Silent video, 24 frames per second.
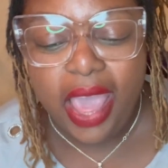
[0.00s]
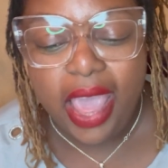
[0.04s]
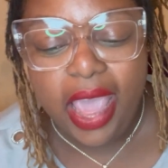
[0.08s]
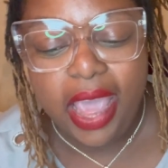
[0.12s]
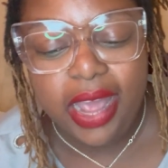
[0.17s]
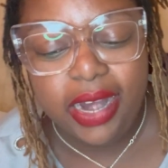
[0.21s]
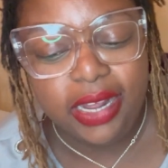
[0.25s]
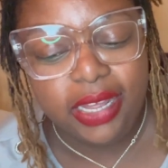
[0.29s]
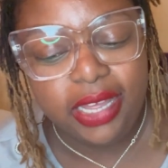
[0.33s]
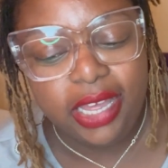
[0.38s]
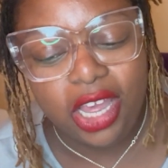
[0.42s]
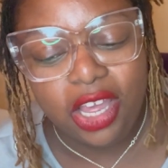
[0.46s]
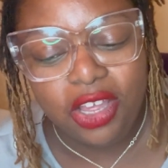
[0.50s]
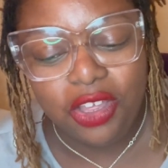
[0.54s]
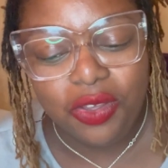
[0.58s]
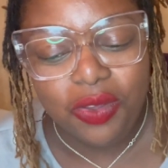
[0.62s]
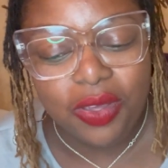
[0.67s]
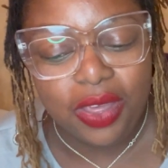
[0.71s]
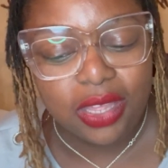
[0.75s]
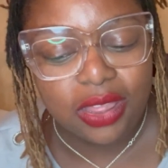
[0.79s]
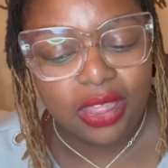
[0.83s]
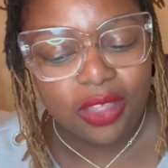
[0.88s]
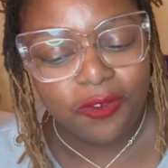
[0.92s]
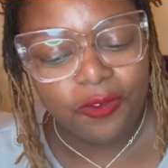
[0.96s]
And again, you
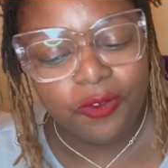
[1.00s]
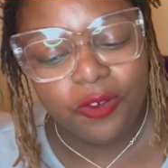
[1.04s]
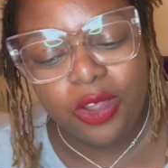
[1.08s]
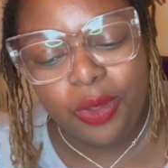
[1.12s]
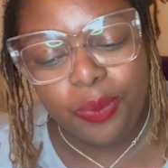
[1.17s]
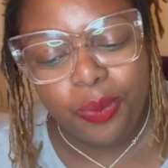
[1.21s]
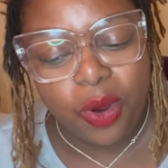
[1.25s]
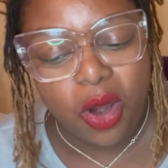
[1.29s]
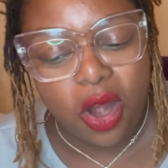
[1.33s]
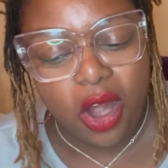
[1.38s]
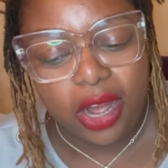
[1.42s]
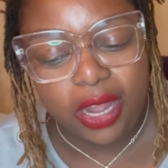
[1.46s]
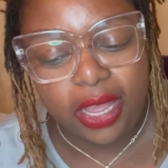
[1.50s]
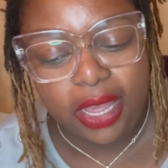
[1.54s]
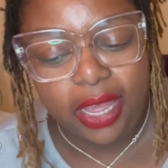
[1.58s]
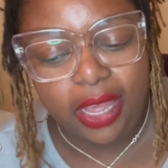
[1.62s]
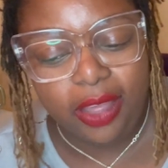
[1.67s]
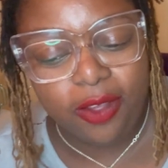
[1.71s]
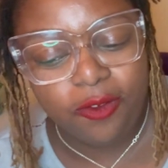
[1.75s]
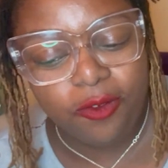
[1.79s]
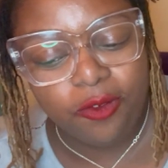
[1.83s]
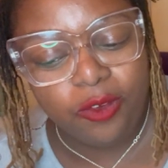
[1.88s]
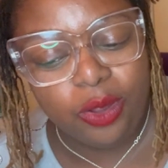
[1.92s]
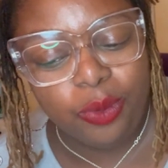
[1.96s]
get the free
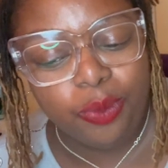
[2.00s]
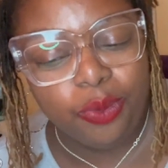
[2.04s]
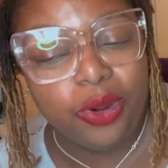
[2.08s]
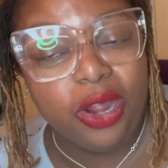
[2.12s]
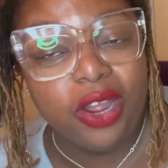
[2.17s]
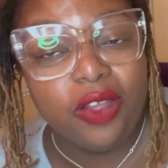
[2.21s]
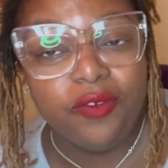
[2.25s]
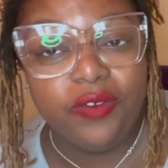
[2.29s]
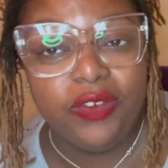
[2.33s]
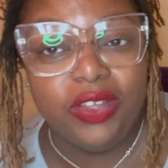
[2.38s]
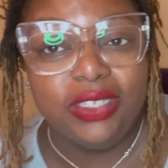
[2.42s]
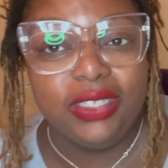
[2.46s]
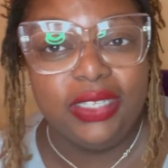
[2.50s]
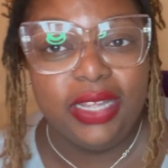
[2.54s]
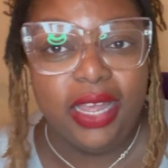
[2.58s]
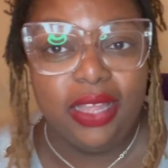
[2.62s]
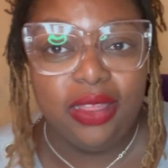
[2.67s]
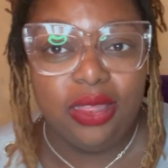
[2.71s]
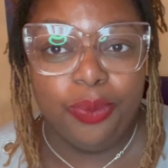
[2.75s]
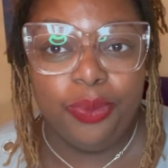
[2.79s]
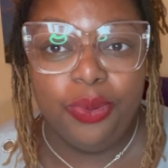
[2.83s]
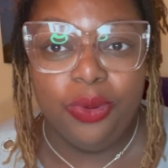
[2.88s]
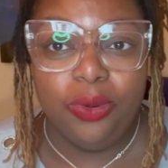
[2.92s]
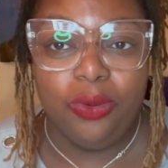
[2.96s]
parking, free breakfast,
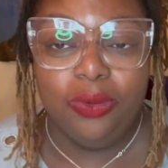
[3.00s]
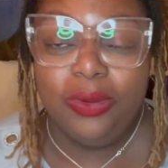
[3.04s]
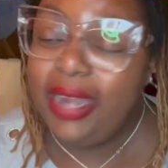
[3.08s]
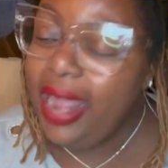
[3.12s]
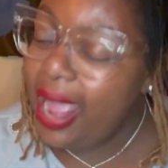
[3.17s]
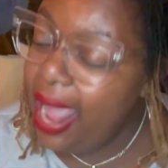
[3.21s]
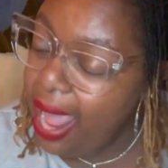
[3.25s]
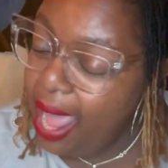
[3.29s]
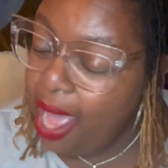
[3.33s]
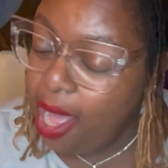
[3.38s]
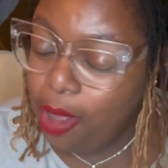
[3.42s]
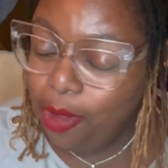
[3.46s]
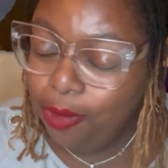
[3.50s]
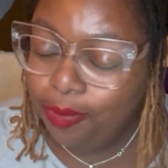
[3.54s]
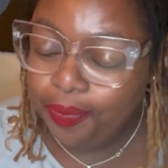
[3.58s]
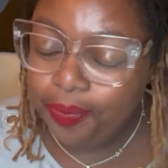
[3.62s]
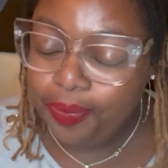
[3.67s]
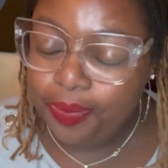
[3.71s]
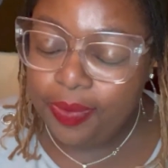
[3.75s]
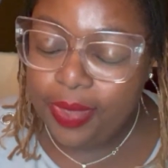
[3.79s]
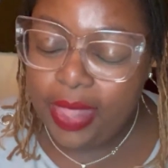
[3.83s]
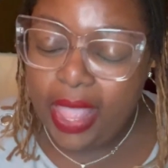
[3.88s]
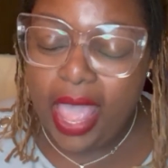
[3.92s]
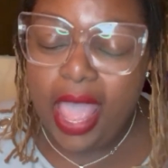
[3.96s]
and the pool. Now,
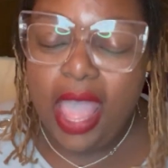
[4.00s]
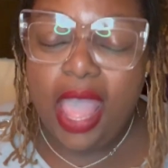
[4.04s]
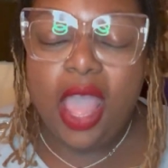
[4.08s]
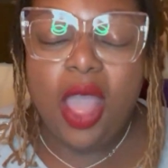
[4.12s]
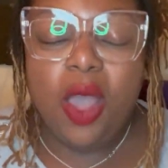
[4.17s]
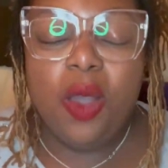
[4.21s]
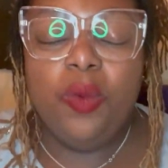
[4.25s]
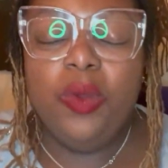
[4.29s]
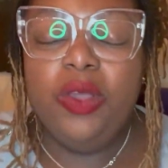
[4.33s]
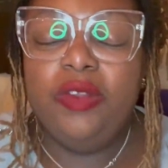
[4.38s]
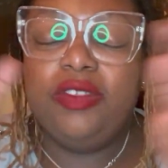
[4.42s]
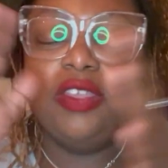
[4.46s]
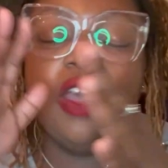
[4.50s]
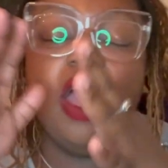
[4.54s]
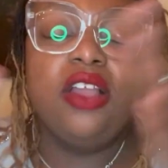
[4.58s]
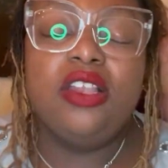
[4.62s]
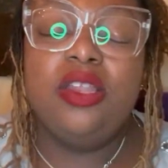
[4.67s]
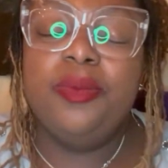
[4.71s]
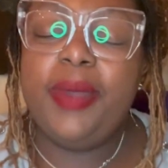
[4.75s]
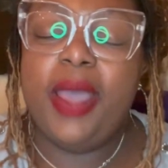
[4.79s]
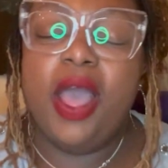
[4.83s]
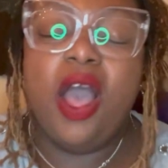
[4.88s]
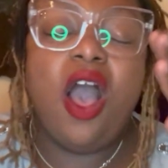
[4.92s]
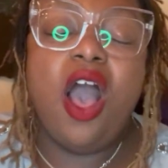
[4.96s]
we've talked
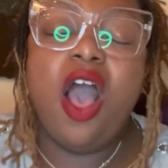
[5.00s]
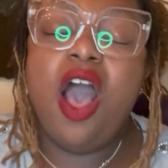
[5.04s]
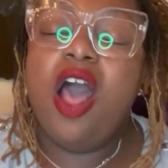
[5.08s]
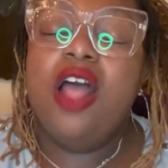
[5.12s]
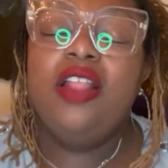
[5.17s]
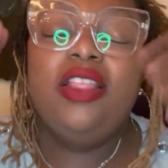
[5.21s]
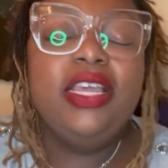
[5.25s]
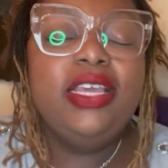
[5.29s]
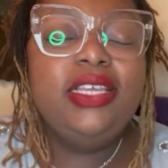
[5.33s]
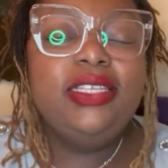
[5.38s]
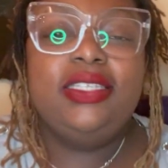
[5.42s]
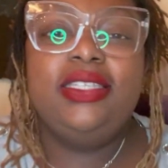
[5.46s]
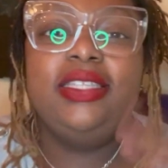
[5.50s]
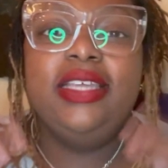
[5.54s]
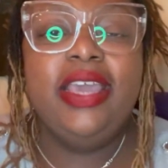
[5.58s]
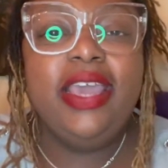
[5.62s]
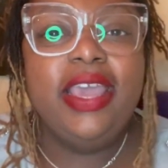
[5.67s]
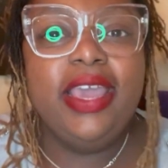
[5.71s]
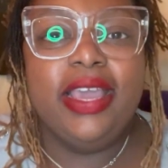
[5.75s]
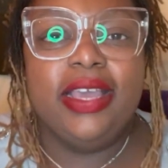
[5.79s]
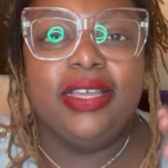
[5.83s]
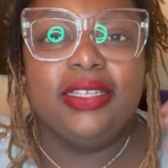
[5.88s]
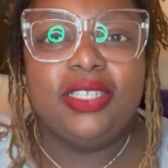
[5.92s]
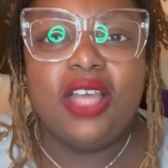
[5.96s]
about all these
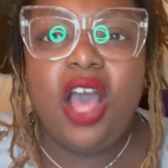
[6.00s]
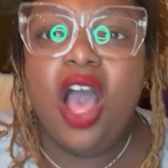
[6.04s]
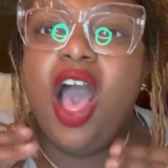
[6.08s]
things.